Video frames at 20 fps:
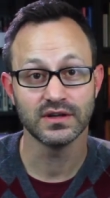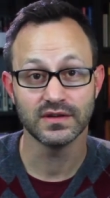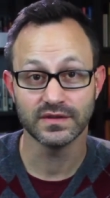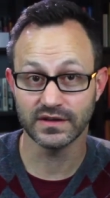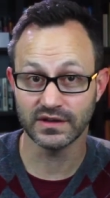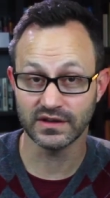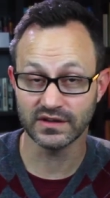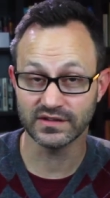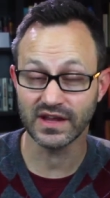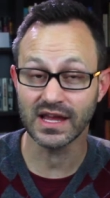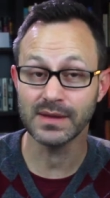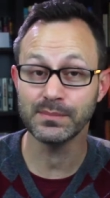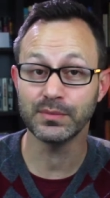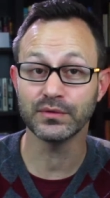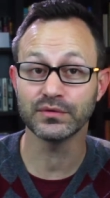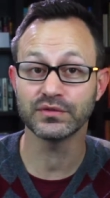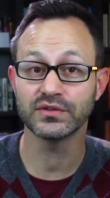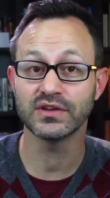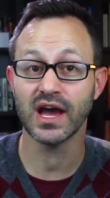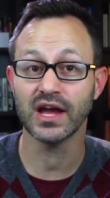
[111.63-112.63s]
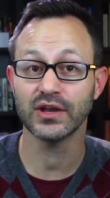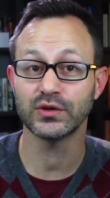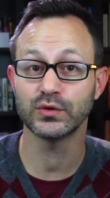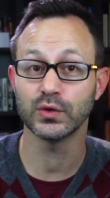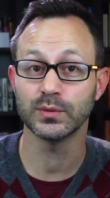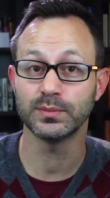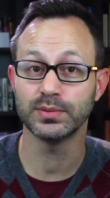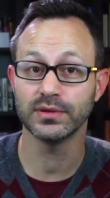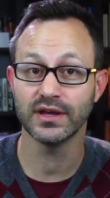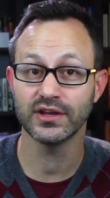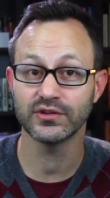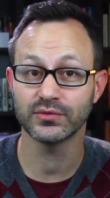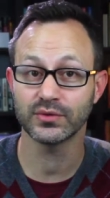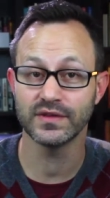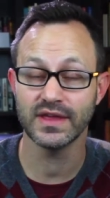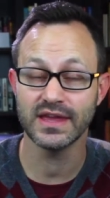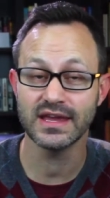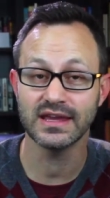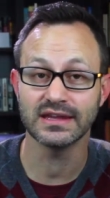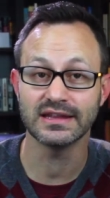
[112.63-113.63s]
The disciples got to a place where
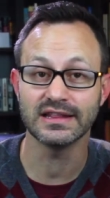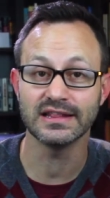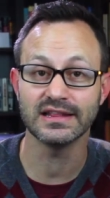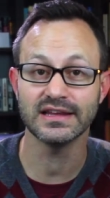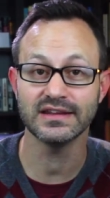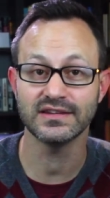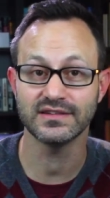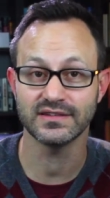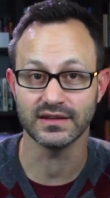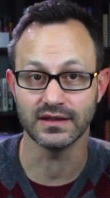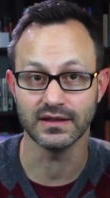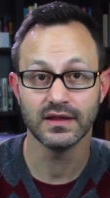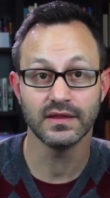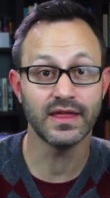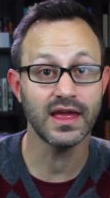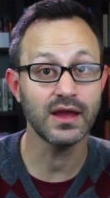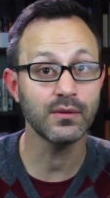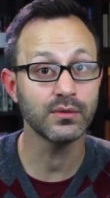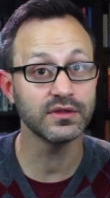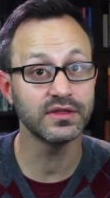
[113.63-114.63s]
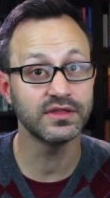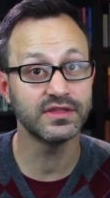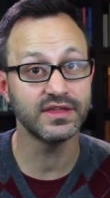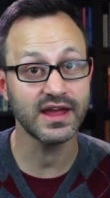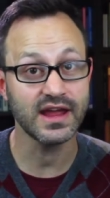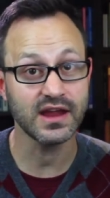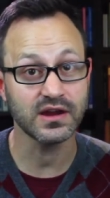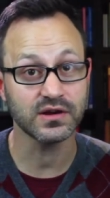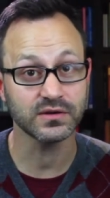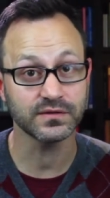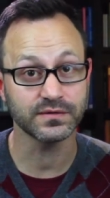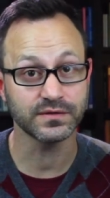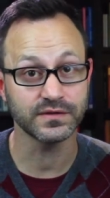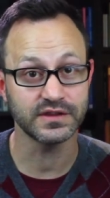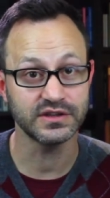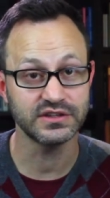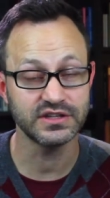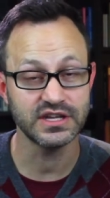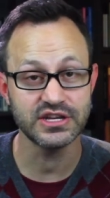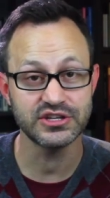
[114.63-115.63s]
they could listen. They were there for
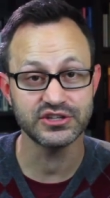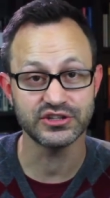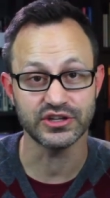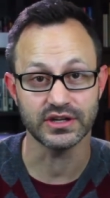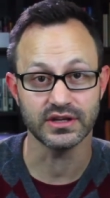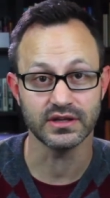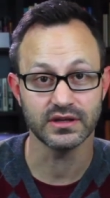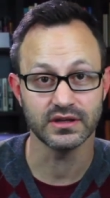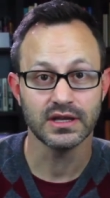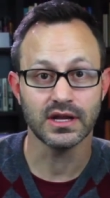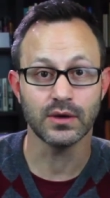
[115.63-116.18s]
the teaching.